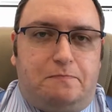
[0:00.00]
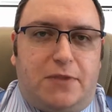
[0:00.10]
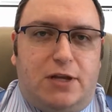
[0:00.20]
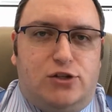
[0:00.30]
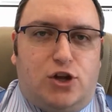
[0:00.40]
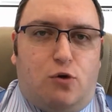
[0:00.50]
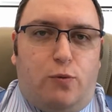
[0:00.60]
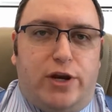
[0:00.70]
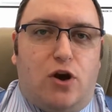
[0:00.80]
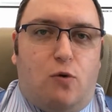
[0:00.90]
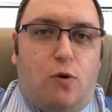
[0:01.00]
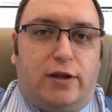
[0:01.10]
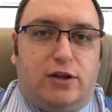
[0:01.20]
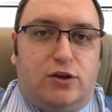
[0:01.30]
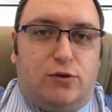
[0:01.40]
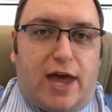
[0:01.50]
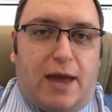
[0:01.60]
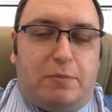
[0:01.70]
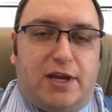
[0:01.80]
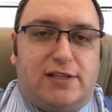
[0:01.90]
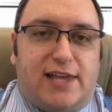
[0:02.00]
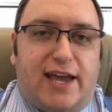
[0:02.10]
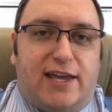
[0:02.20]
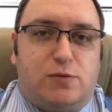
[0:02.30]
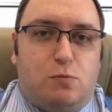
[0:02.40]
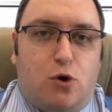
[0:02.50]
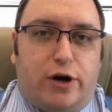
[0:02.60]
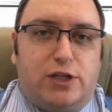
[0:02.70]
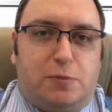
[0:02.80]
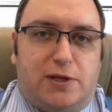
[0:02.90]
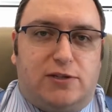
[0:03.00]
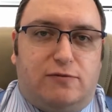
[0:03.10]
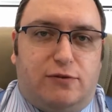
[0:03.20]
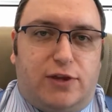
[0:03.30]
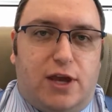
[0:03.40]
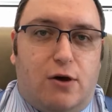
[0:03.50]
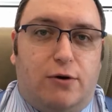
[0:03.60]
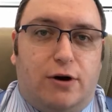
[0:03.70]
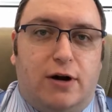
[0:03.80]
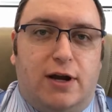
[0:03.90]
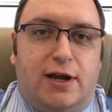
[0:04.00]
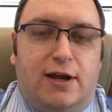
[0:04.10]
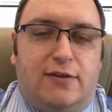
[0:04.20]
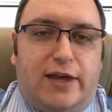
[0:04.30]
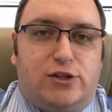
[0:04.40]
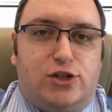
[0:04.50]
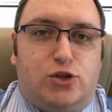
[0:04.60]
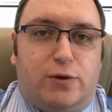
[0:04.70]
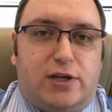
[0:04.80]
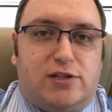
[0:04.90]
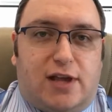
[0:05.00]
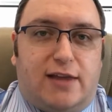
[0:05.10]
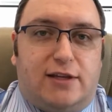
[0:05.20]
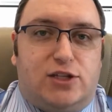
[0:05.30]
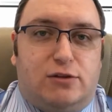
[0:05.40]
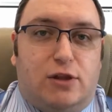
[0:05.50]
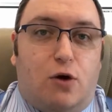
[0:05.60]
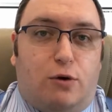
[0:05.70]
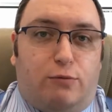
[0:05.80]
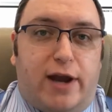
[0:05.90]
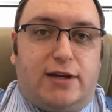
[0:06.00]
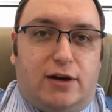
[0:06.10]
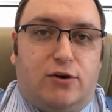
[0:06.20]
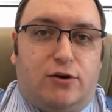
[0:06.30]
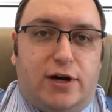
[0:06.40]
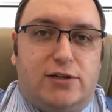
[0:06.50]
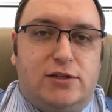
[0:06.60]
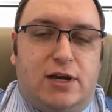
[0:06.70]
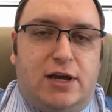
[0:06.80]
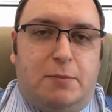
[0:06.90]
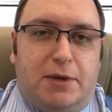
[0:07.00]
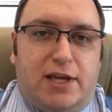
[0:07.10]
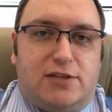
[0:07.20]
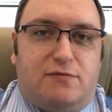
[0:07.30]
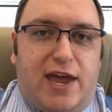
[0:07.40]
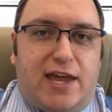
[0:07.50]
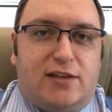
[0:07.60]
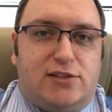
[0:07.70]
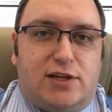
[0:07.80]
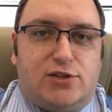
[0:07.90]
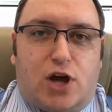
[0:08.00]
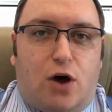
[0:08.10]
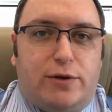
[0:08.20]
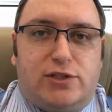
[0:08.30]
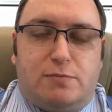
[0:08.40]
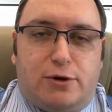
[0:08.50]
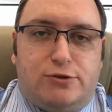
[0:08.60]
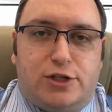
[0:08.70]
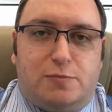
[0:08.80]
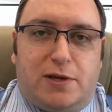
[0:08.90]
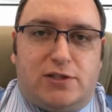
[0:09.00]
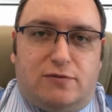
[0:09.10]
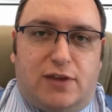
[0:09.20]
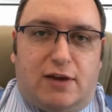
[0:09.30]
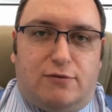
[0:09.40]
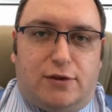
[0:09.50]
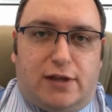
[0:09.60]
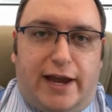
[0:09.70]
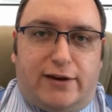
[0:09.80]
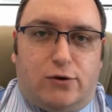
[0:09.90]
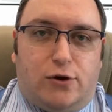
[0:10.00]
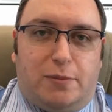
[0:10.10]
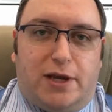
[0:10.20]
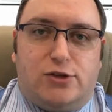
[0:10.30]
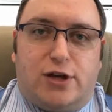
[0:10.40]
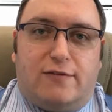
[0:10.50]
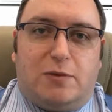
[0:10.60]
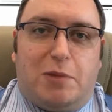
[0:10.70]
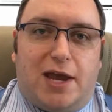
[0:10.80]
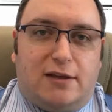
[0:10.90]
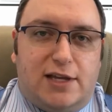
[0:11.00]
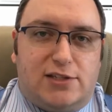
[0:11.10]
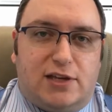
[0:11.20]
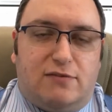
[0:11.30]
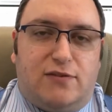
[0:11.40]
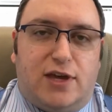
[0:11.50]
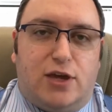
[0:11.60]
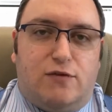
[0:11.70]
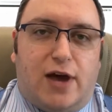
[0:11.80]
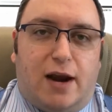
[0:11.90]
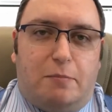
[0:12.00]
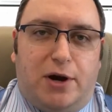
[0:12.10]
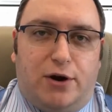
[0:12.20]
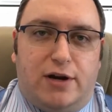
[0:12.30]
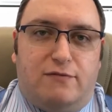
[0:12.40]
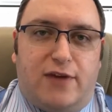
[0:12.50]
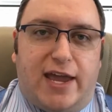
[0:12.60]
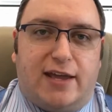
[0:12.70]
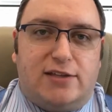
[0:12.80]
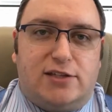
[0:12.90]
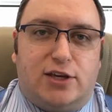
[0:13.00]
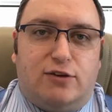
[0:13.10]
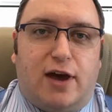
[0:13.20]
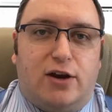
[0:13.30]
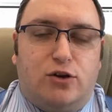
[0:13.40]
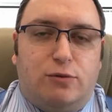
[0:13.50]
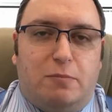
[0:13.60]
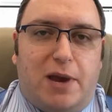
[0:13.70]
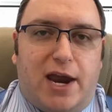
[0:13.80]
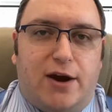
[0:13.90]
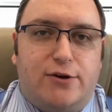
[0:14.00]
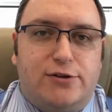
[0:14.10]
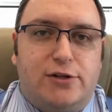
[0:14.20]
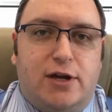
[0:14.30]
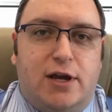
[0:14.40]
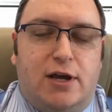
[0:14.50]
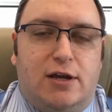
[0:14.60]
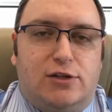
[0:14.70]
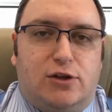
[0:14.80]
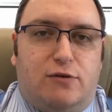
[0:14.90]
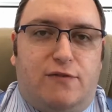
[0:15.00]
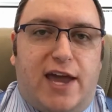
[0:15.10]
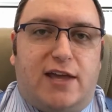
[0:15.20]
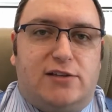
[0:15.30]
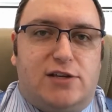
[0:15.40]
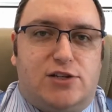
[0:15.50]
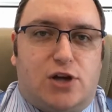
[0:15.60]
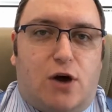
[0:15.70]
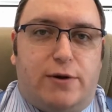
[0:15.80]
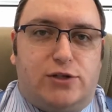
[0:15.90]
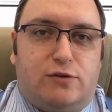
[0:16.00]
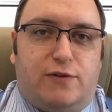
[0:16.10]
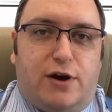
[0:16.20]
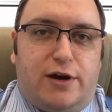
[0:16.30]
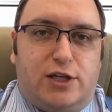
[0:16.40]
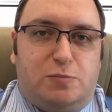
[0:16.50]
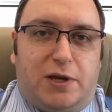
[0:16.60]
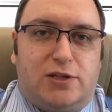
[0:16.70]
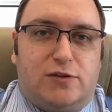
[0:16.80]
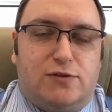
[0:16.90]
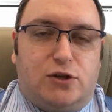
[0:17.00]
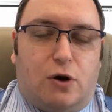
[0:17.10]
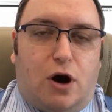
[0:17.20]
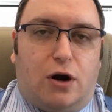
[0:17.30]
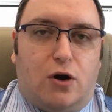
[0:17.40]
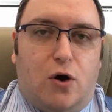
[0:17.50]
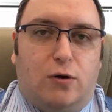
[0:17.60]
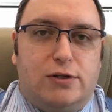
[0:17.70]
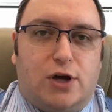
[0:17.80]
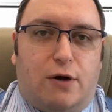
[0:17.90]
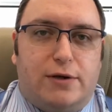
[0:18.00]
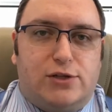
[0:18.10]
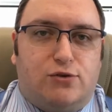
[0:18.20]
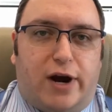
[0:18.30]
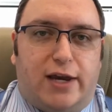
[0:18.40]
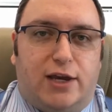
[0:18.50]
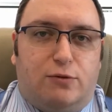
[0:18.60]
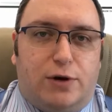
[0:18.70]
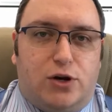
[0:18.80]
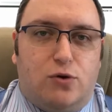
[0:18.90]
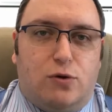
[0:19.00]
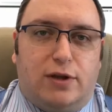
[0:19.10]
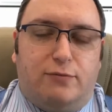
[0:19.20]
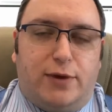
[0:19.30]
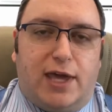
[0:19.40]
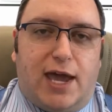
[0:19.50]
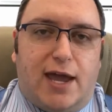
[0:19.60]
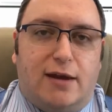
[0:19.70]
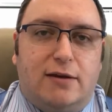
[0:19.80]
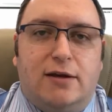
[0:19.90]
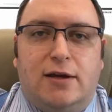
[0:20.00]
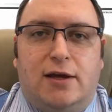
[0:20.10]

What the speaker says: So we don't want to do that because that gets more expensive for the owner than just doing a slightly lower rent increase. Because a vacancy is always the most expensive thing for the landlord because you have to pay a leasing fee, you've got a period of vacancy, you've got to do repairs. So vacancies always are very expensive. So our goal is always to try to get a renewal if we can.